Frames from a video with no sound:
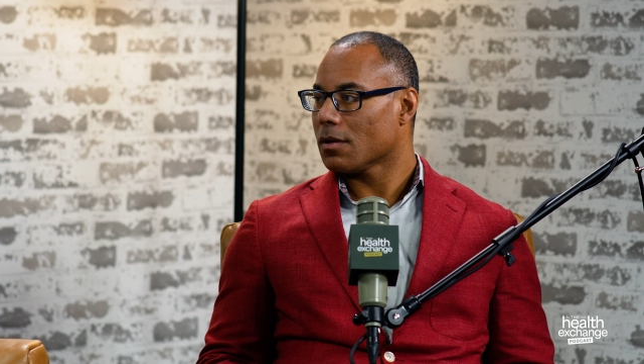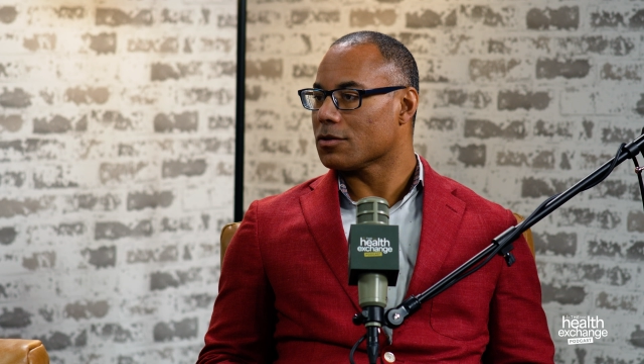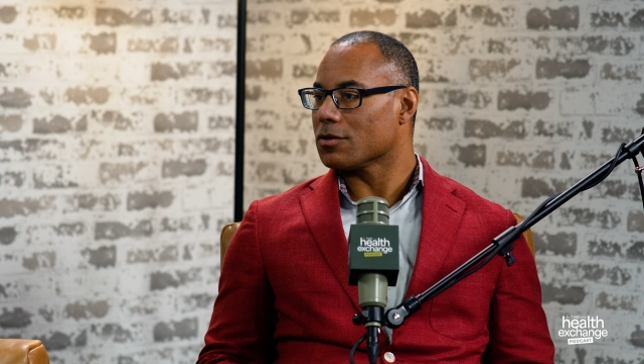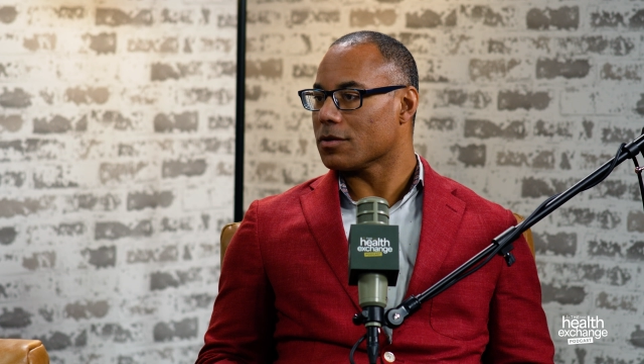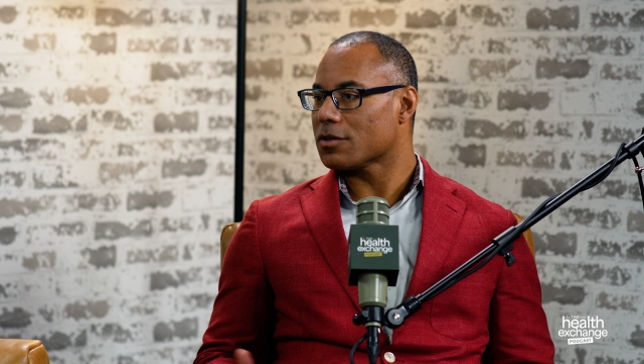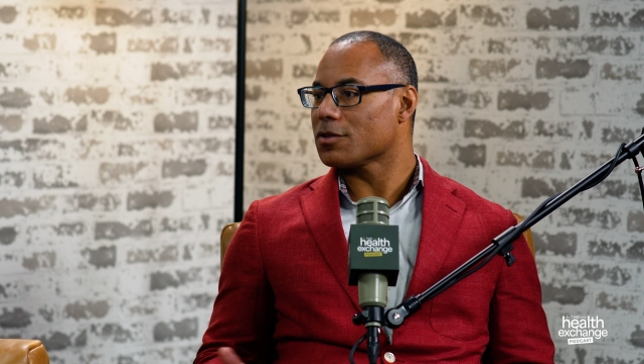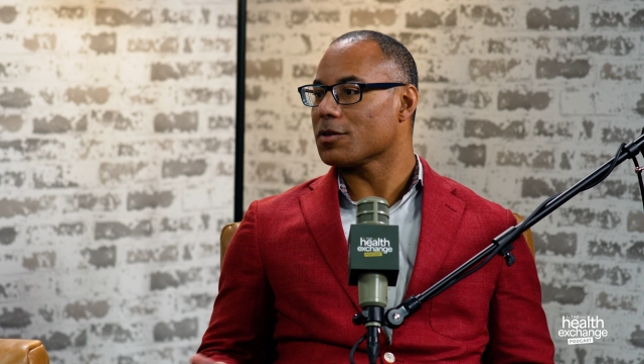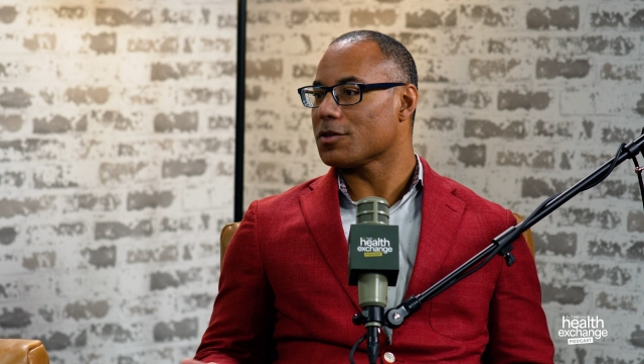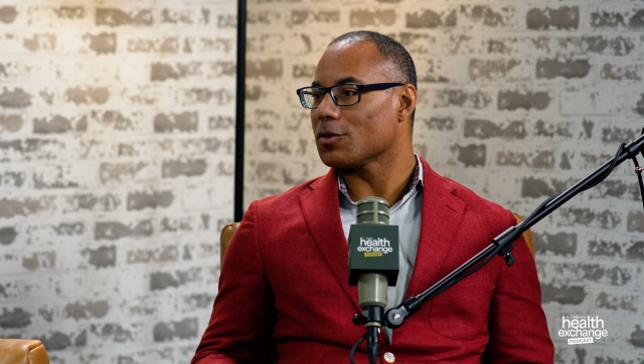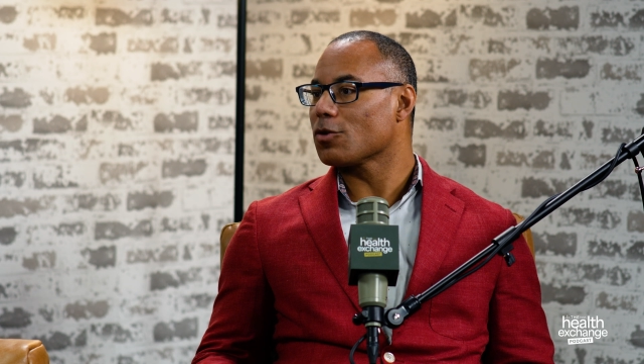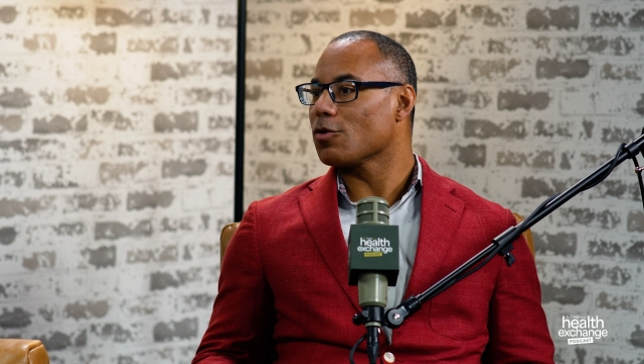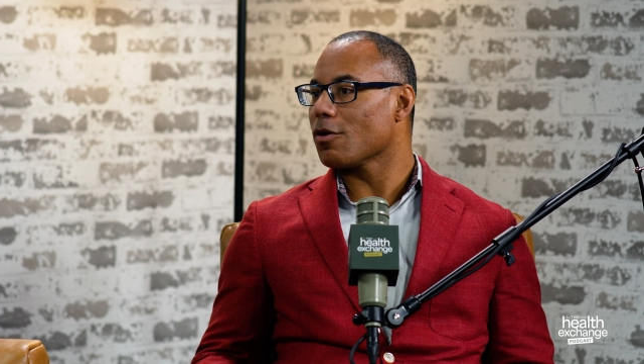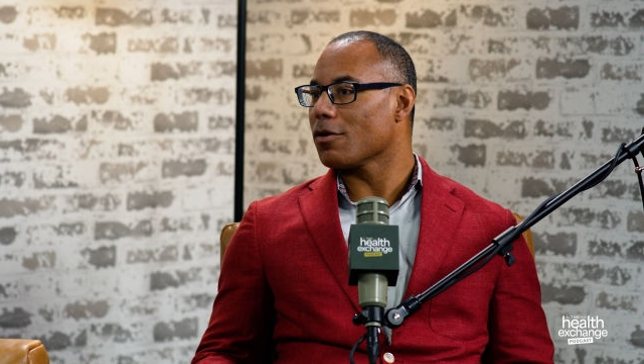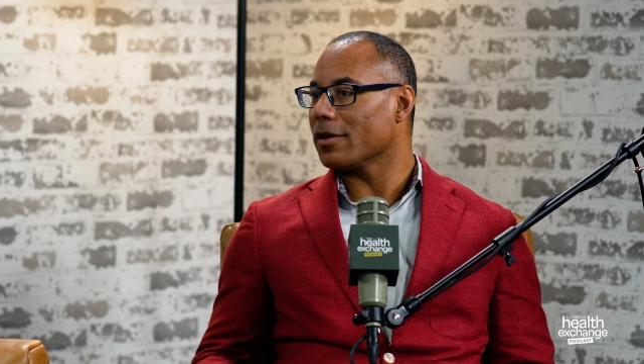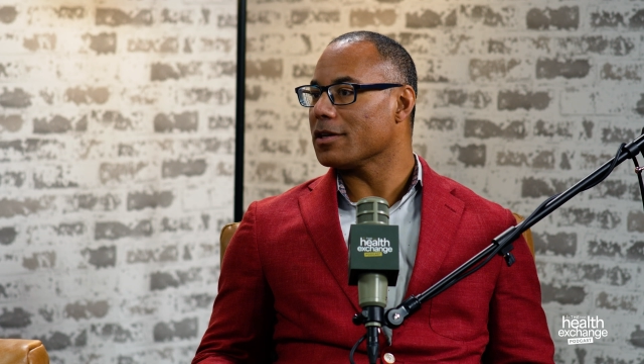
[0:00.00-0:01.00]
So it's the
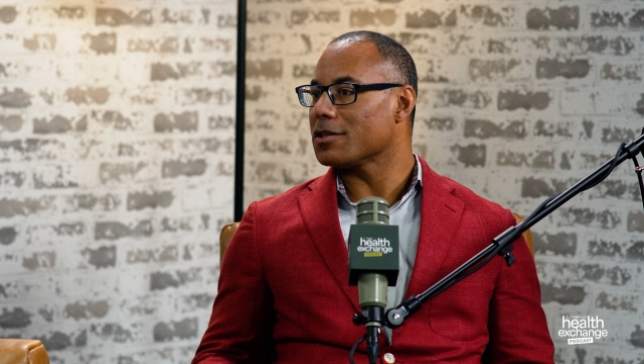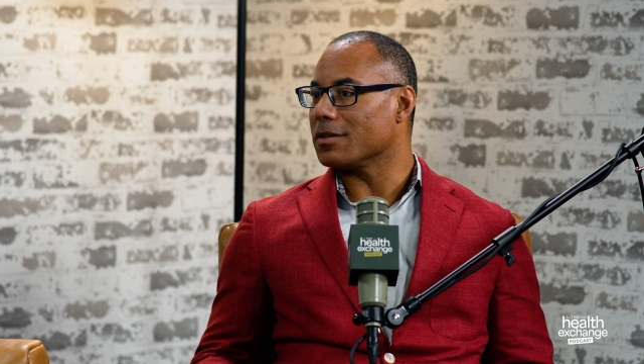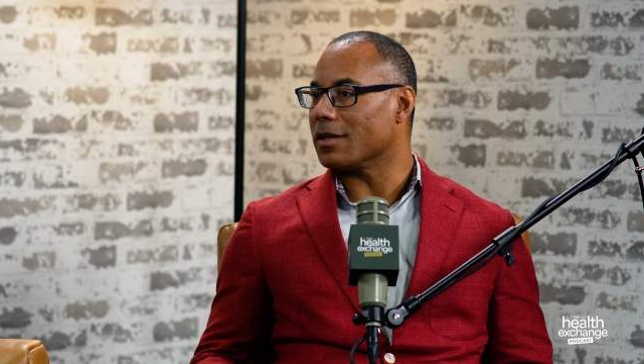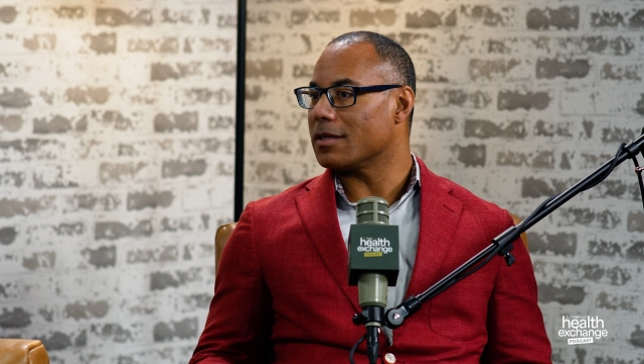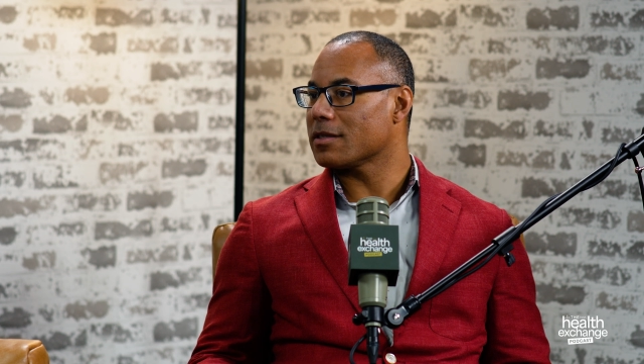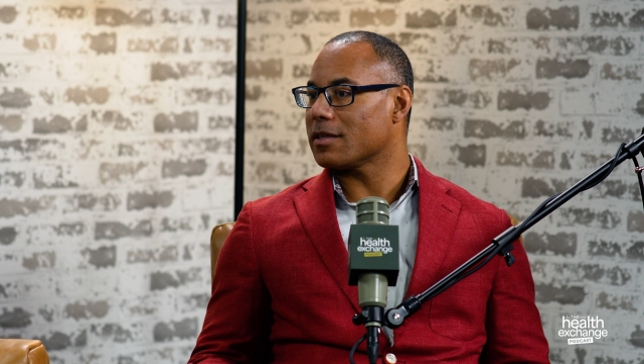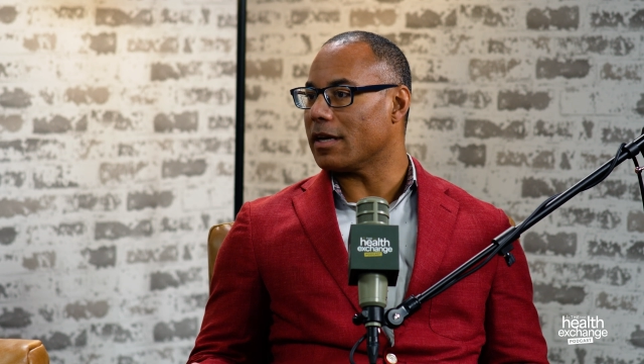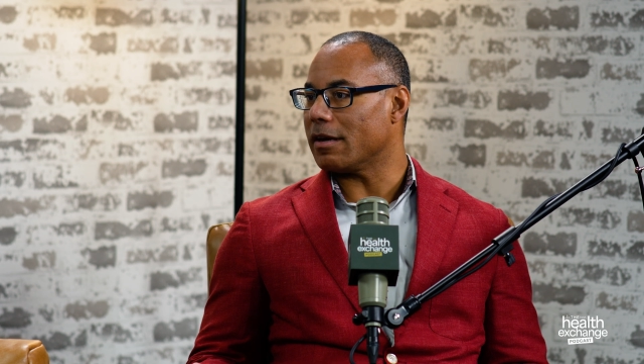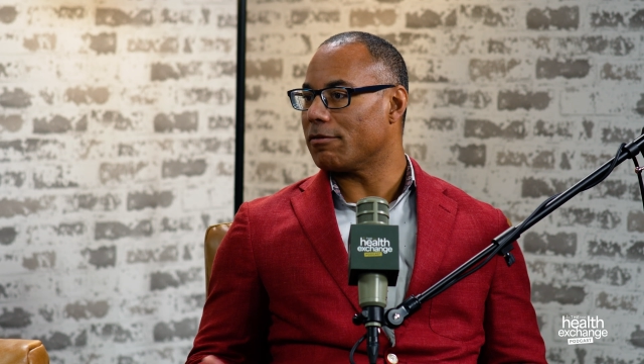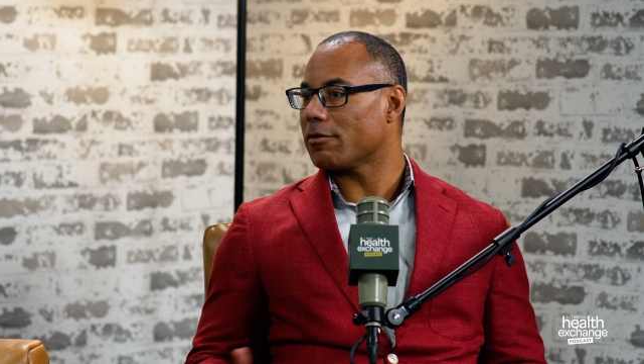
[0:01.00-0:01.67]
correlation that's key.